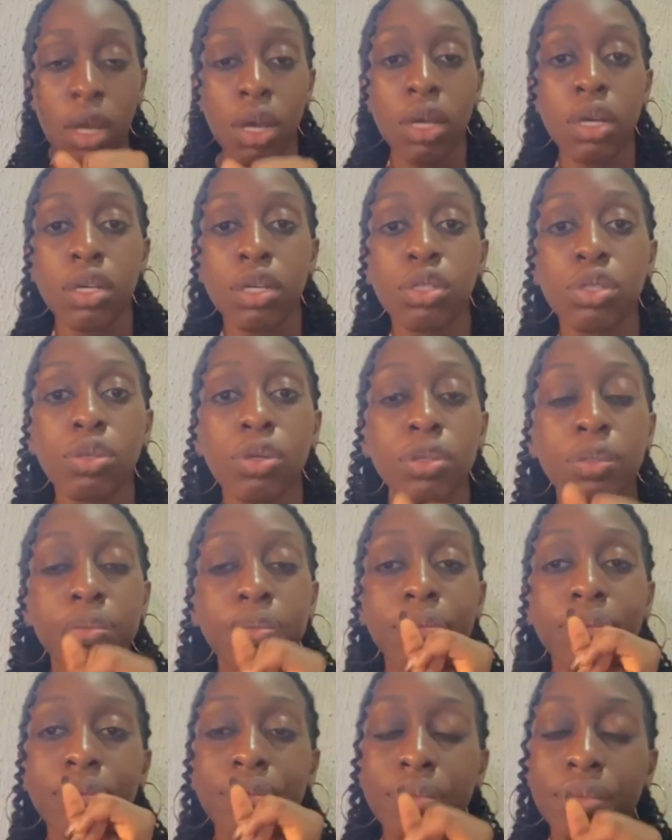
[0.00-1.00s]

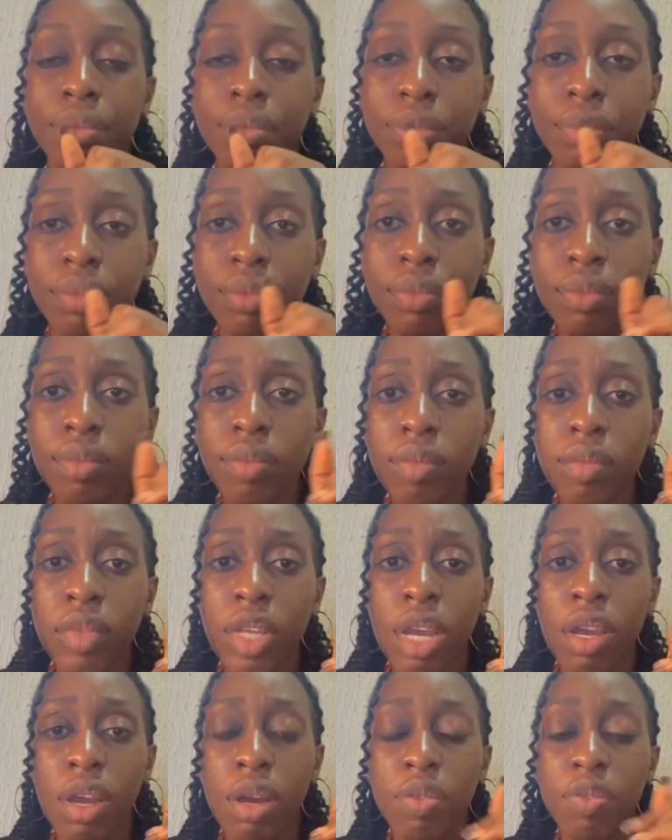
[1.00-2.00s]
So
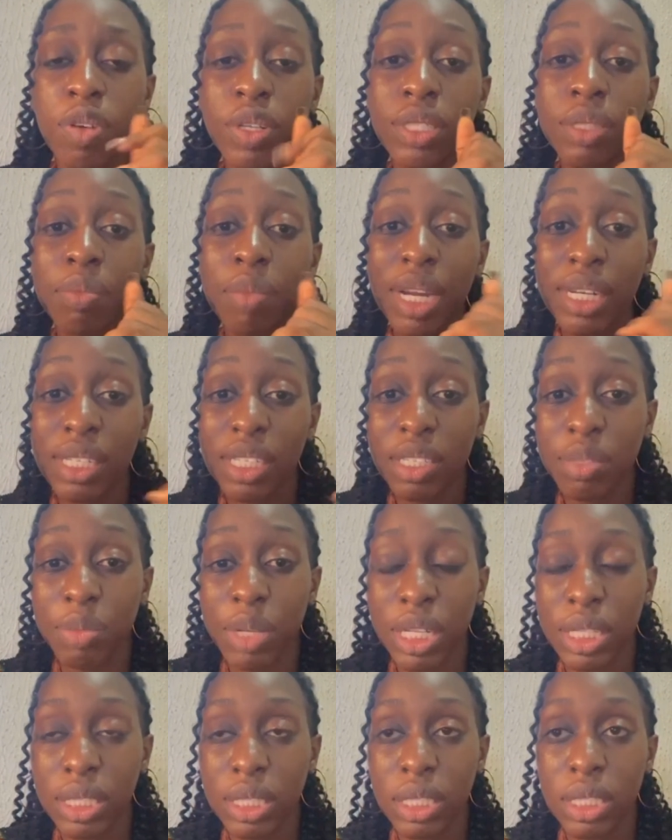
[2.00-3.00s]
for the
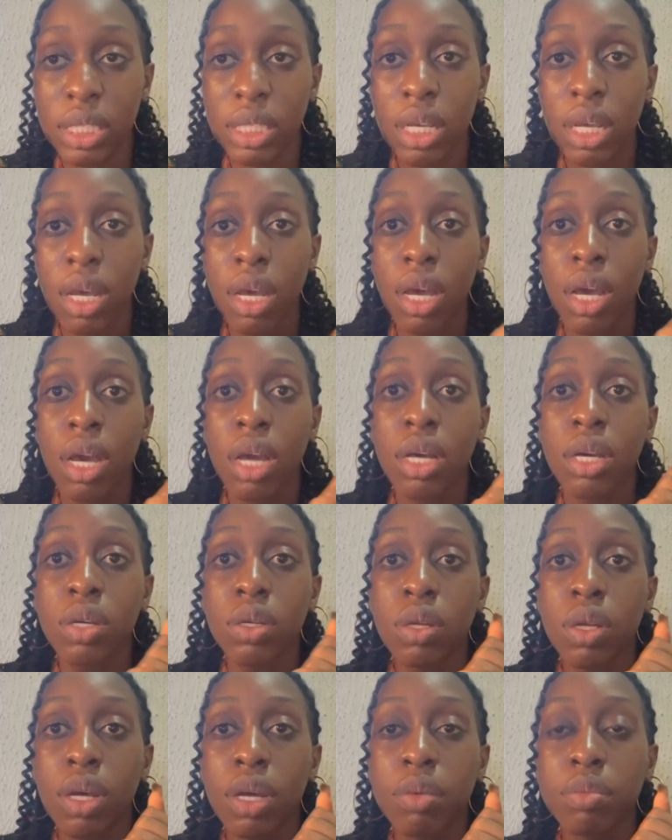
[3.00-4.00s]
management,
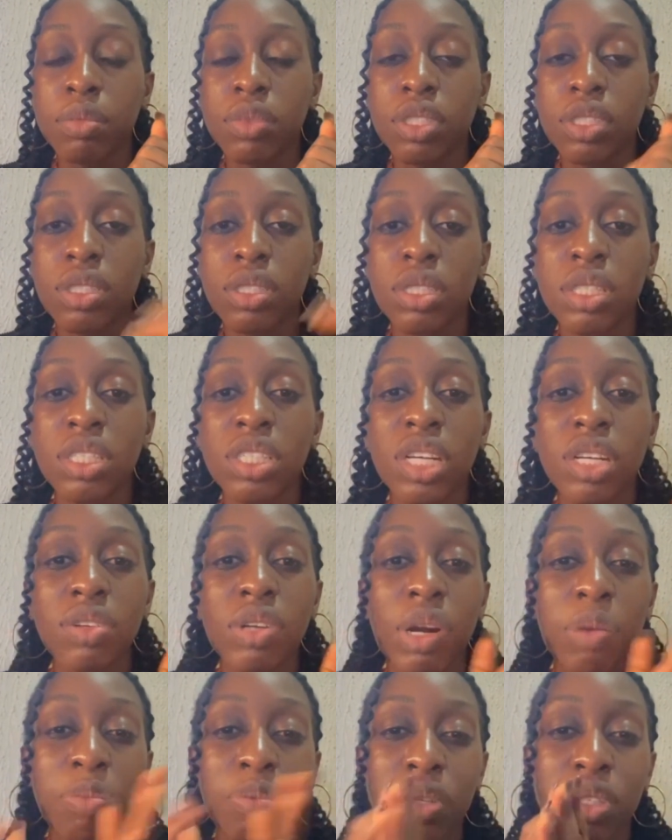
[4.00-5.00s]
the
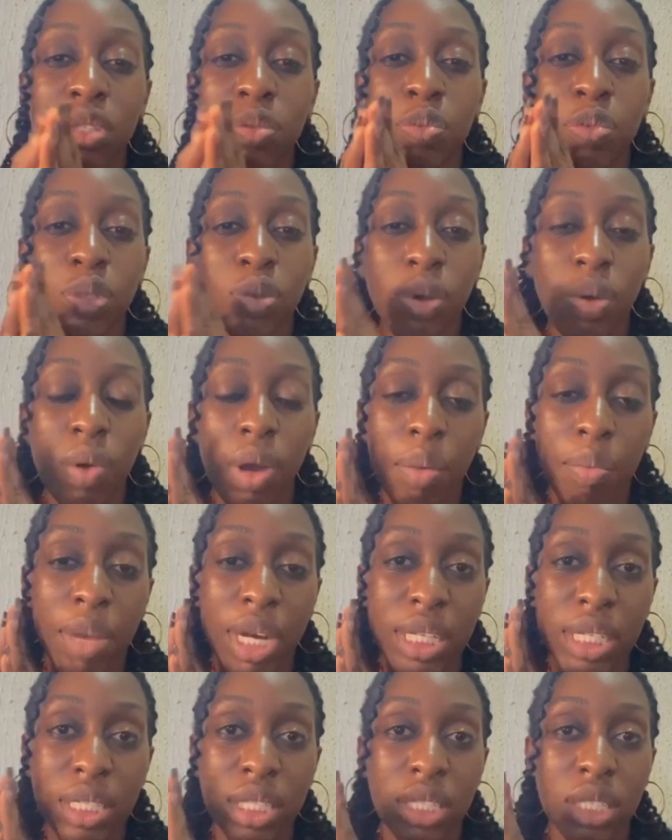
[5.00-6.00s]
general principles when we're
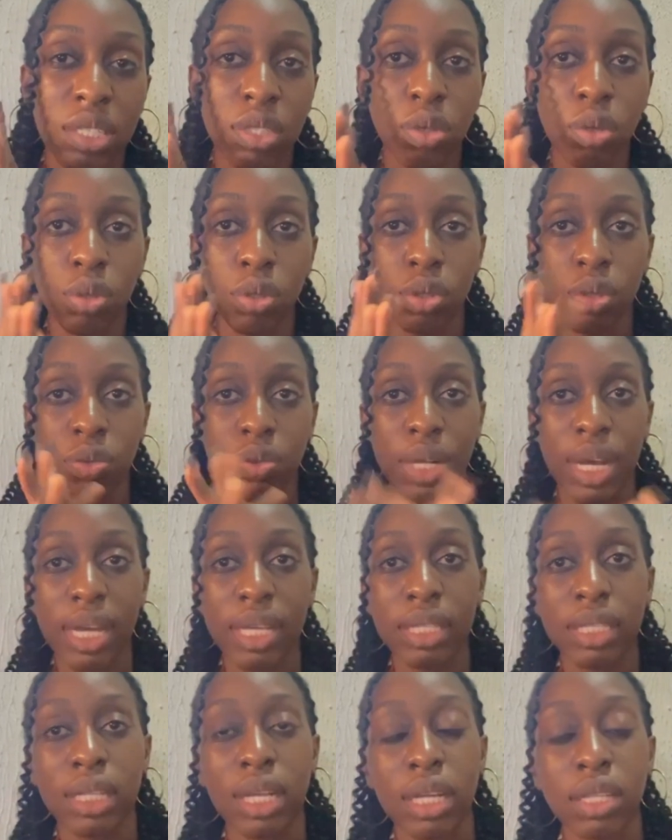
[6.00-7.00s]
managing gonorrhea
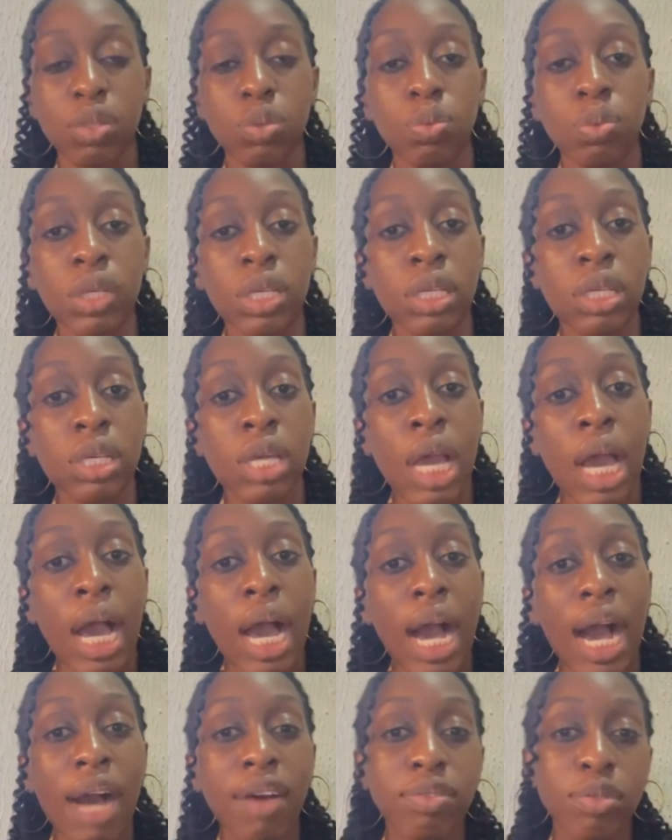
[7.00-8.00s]
is that we
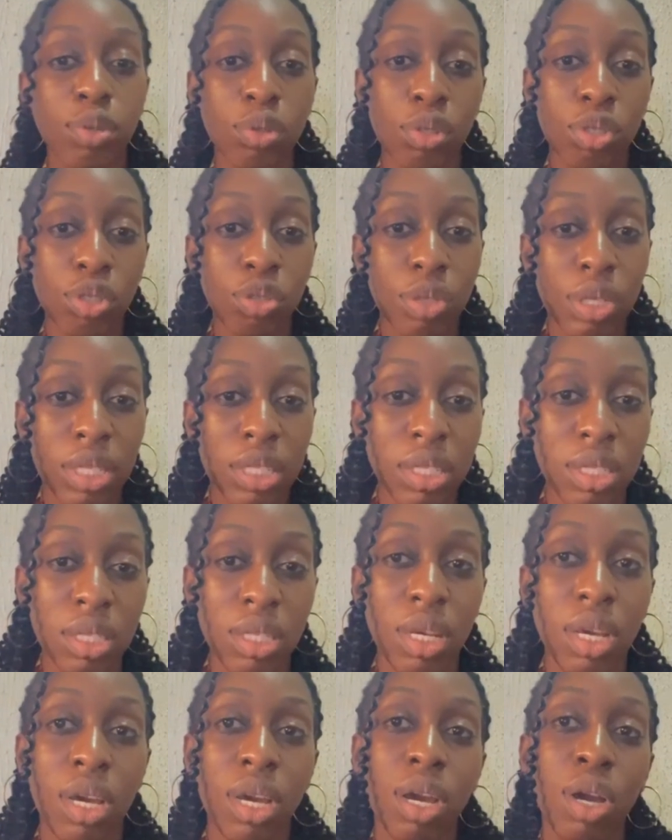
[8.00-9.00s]
have to
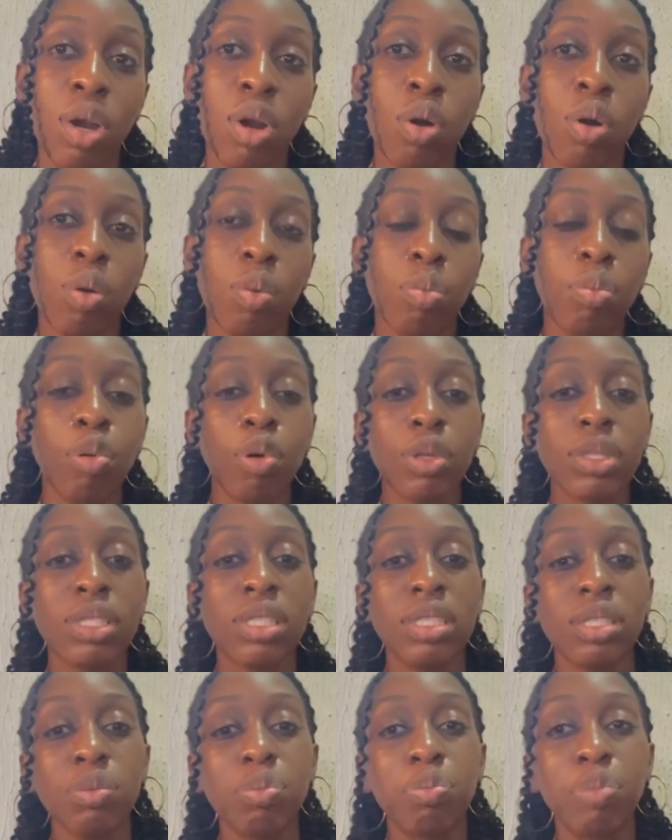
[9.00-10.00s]
treat
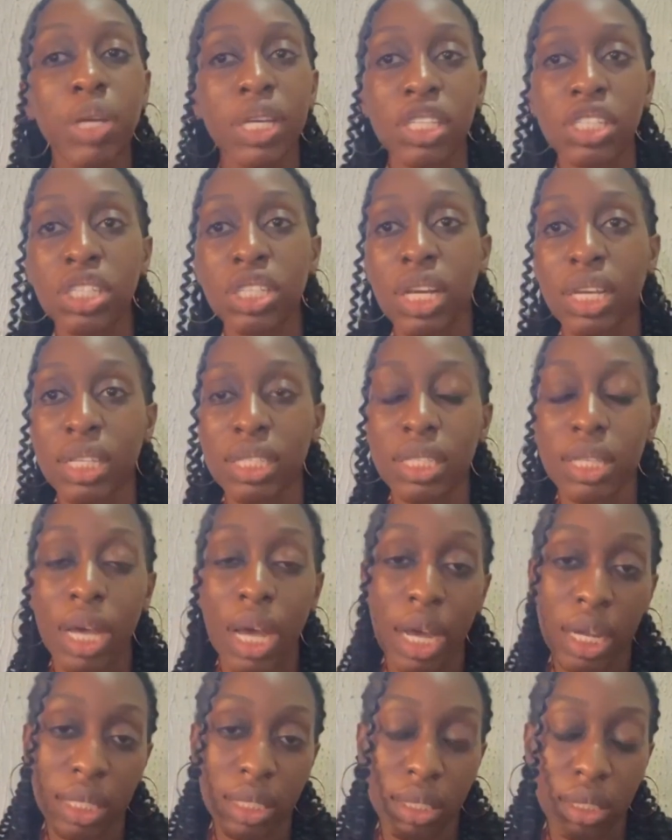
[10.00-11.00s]
both the patient
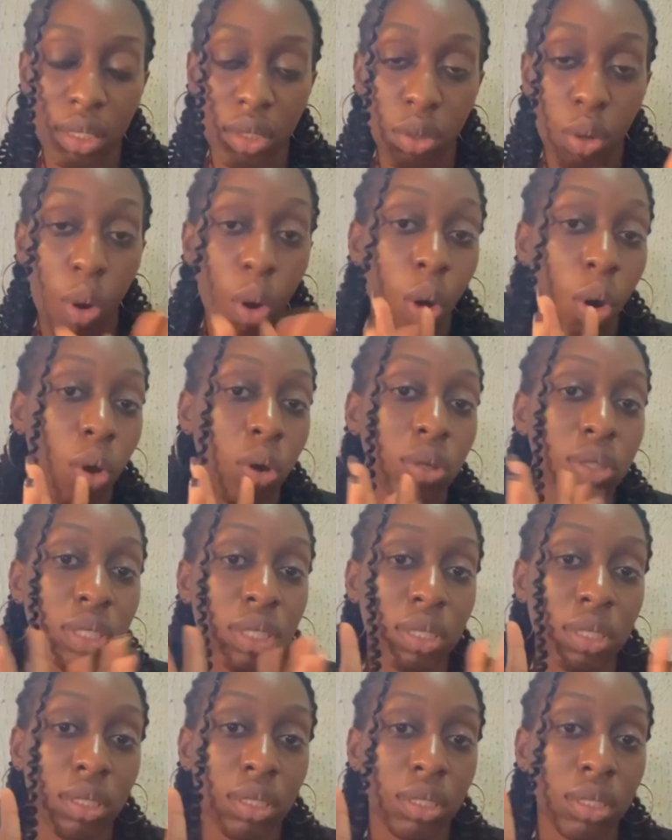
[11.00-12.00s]
and all
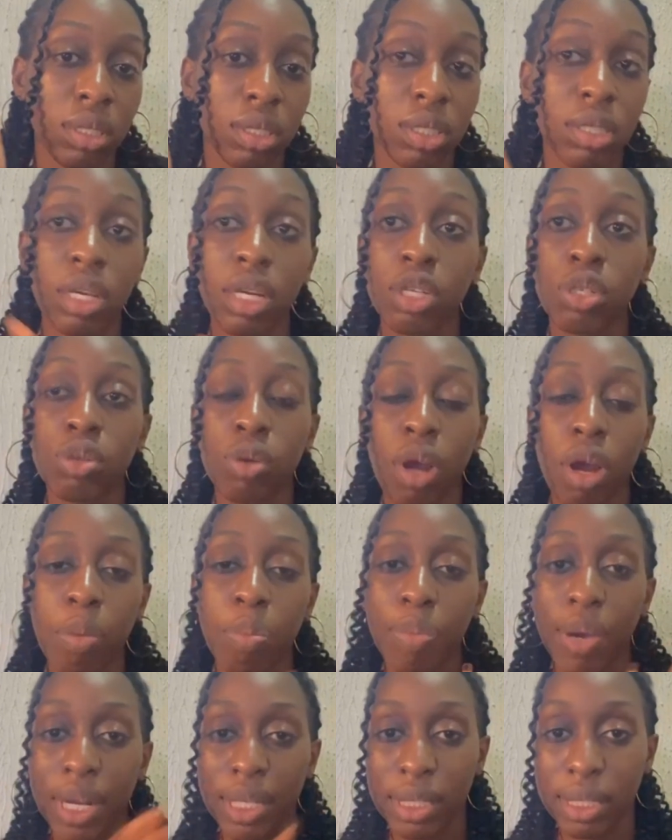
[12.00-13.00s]
the sexual
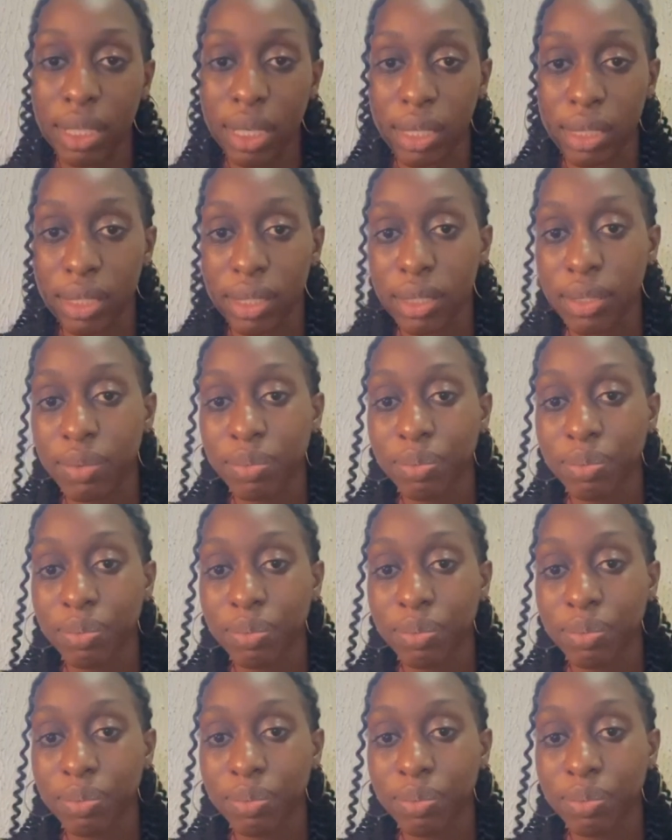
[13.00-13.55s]
partners.